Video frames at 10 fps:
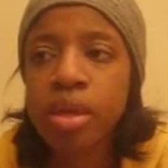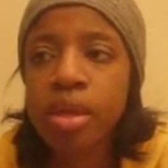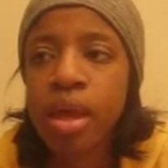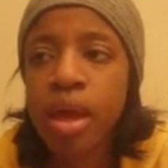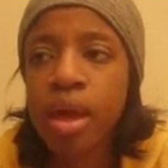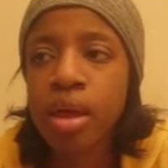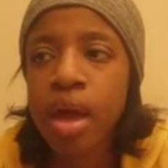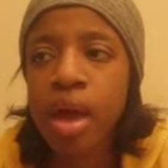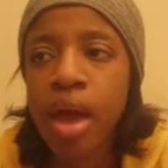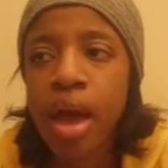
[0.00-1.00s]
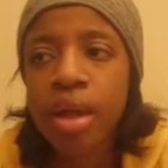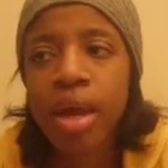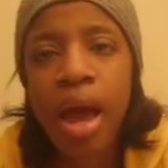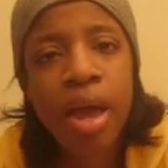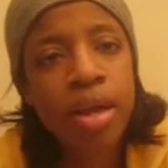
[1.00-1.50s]
that I
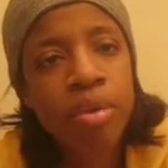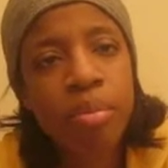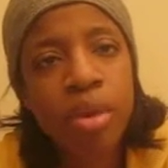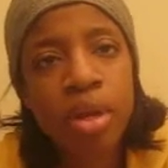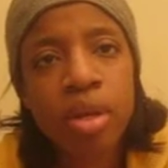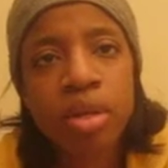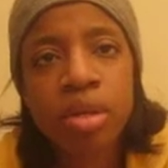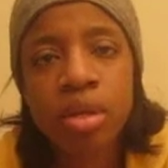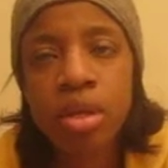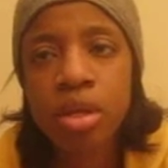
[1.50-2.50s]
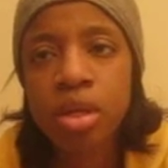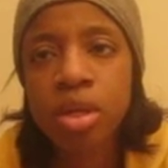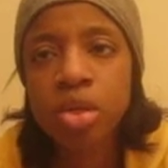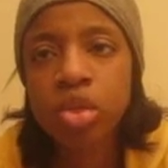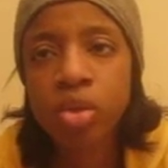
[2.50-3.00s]
kind of been
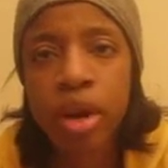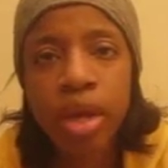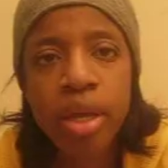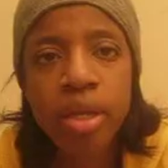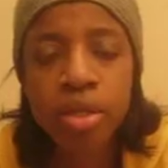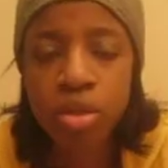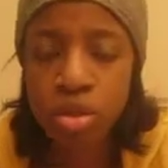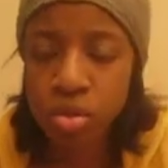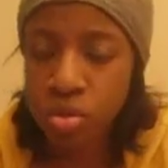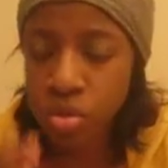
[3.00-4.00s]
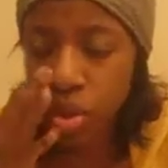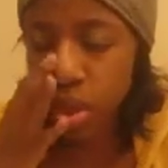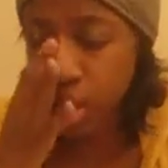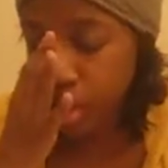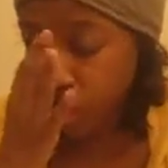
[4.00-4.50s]
trained to
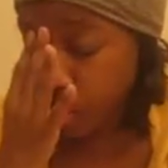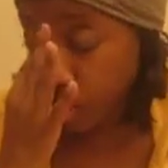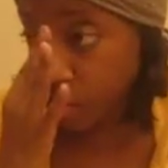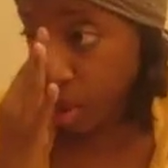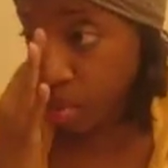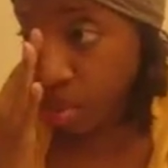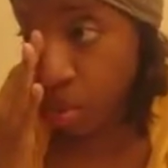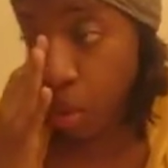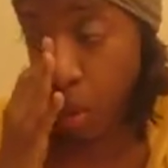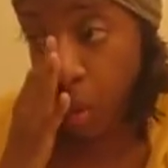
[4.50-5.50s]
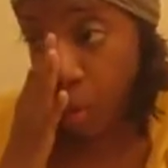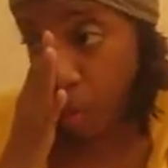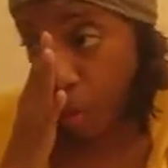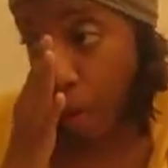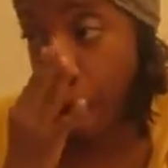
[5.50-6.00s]
stick with people who